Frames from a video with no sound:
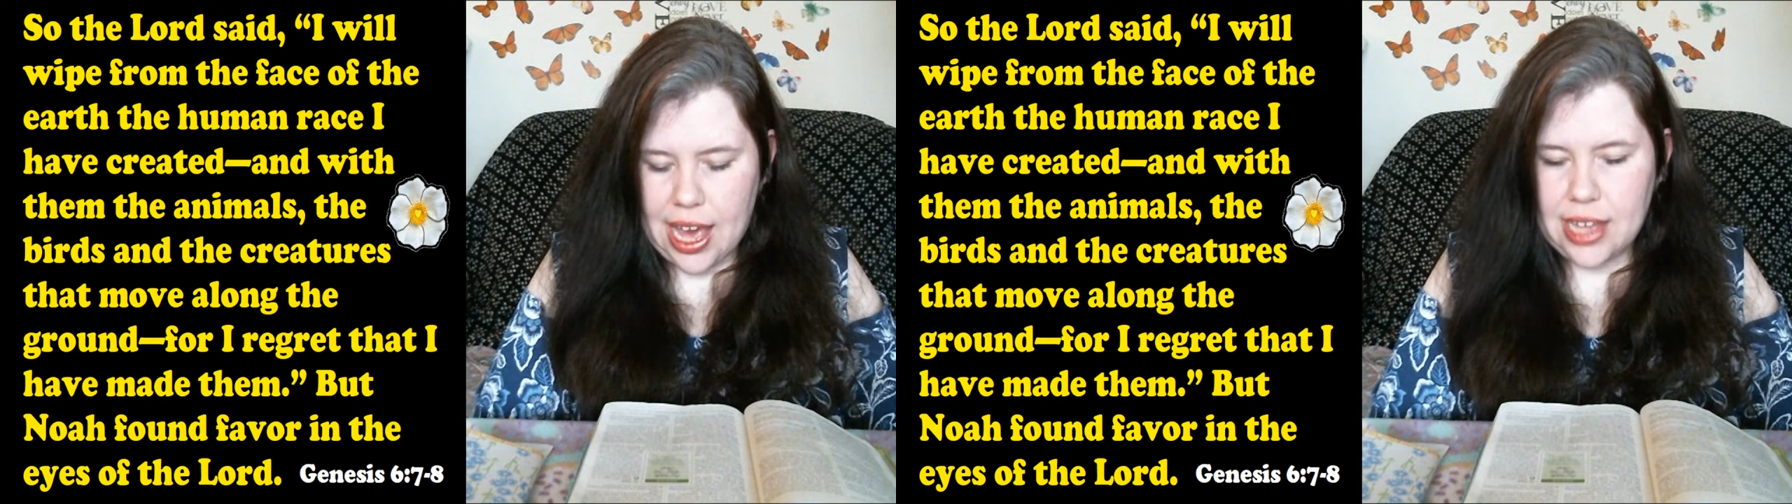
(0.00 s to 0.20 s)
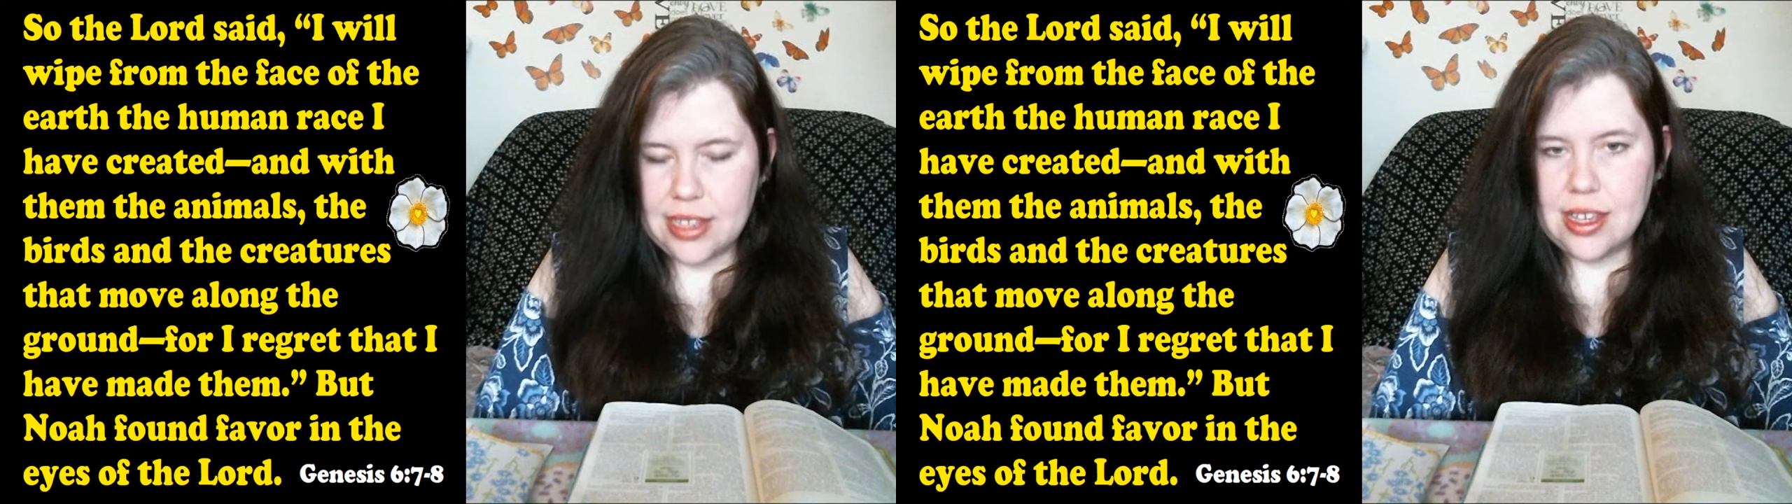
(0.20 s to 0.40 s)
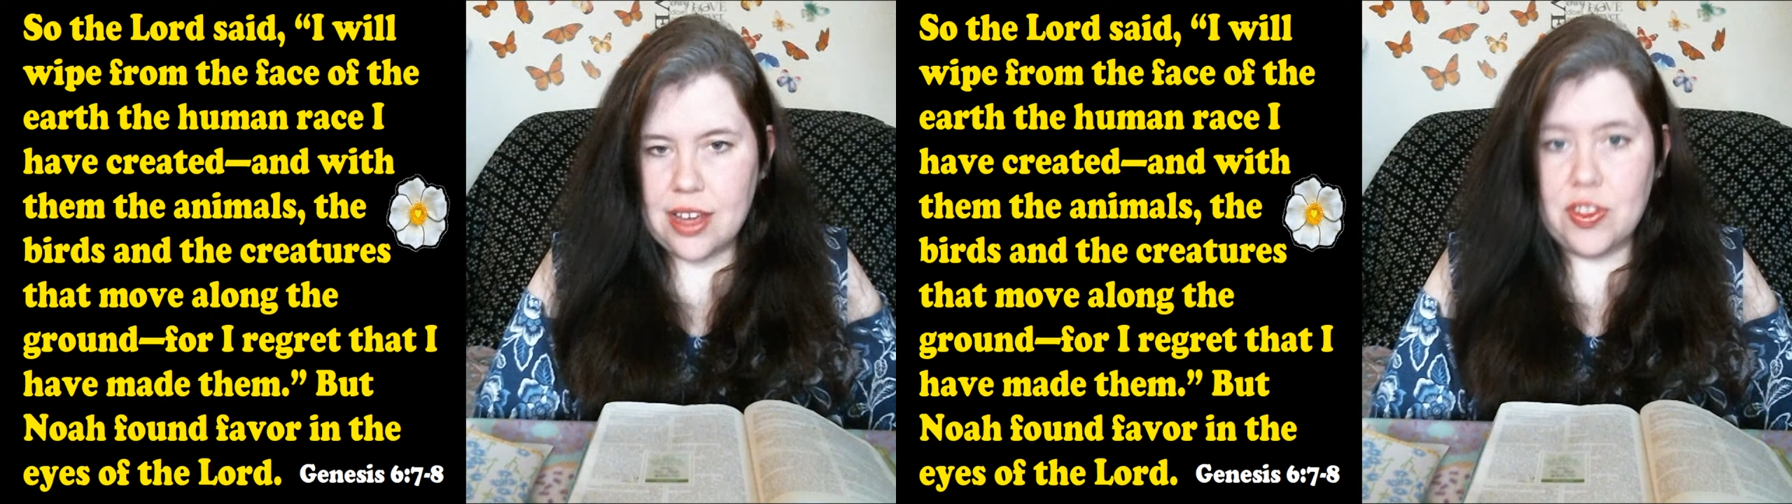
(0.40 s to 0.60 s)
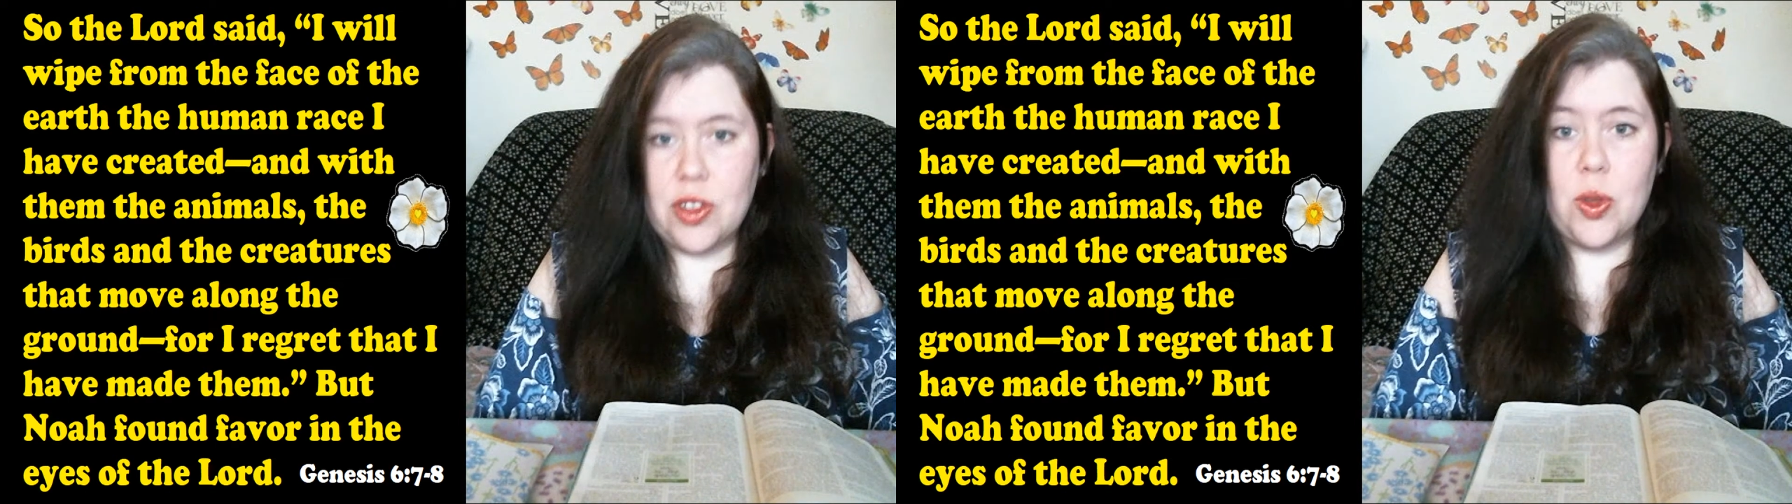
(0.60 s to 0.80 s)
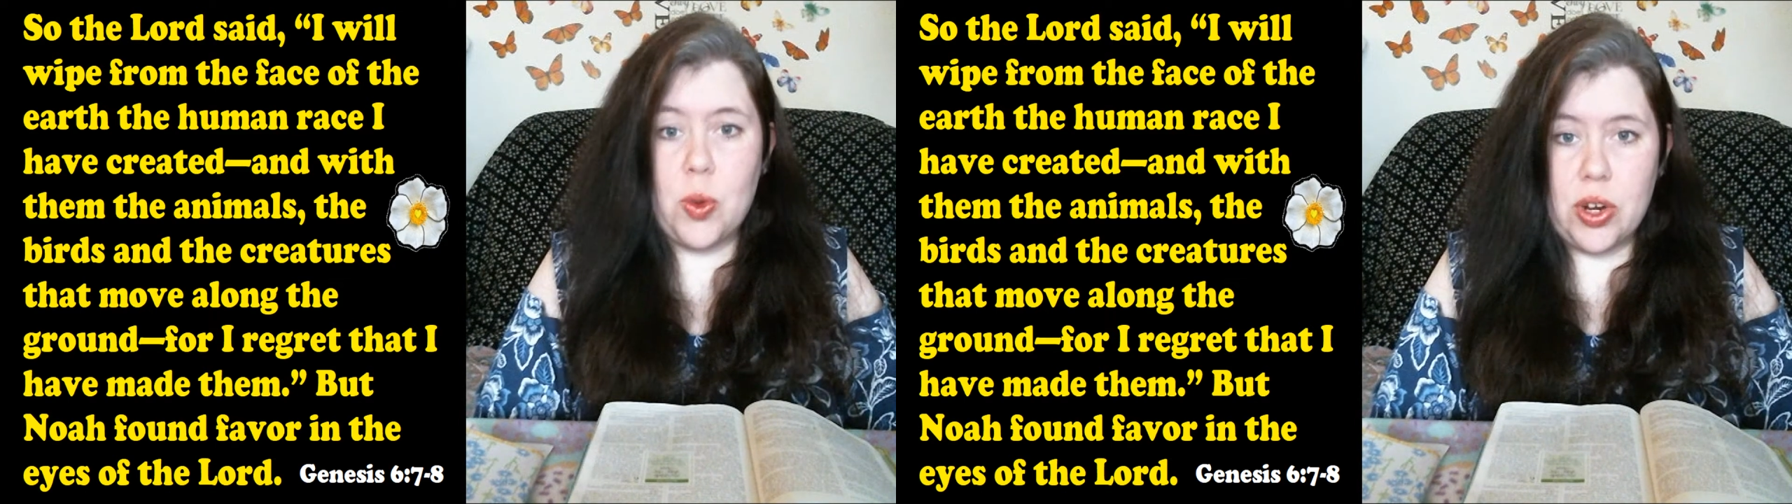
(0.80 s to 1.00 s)
eyes of the
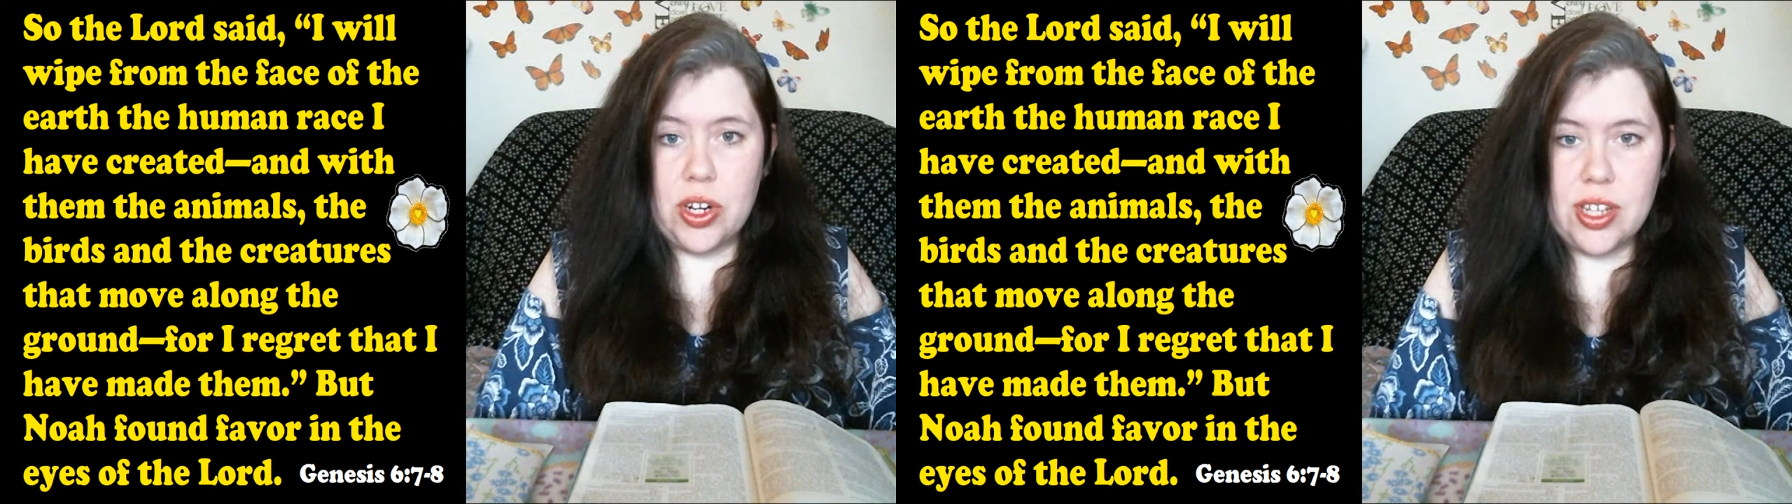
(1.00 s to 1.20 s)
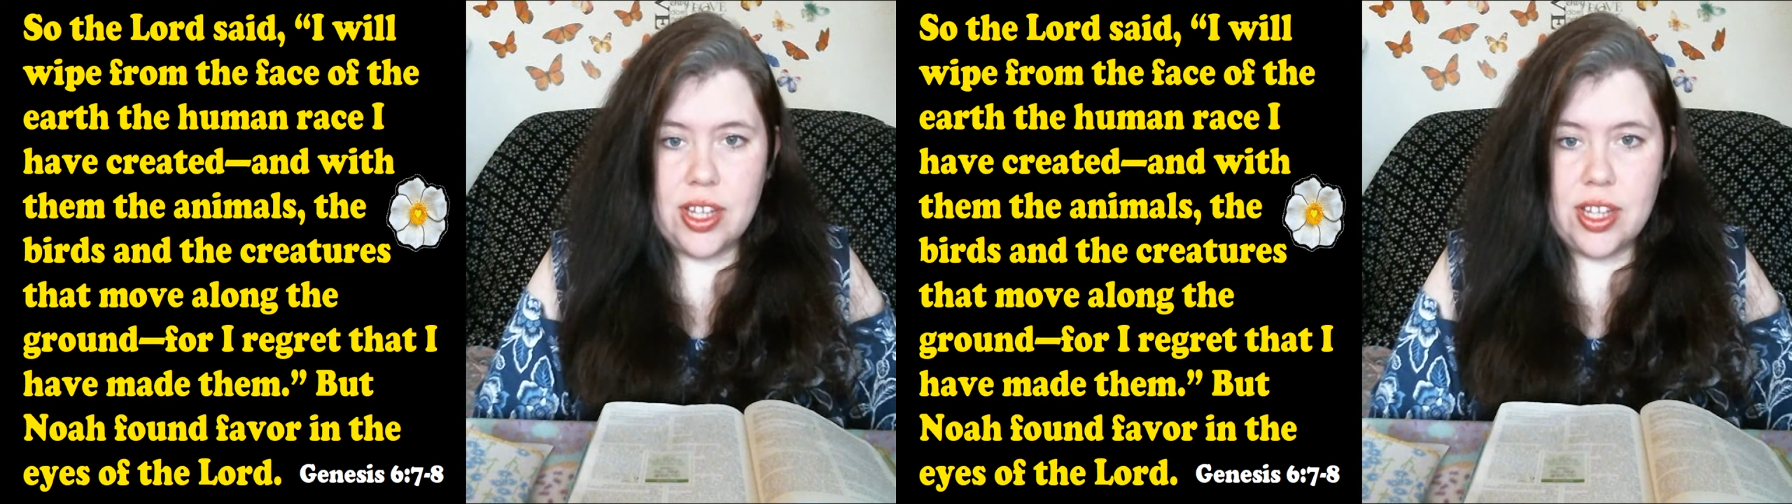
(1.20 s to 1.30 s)
Lord.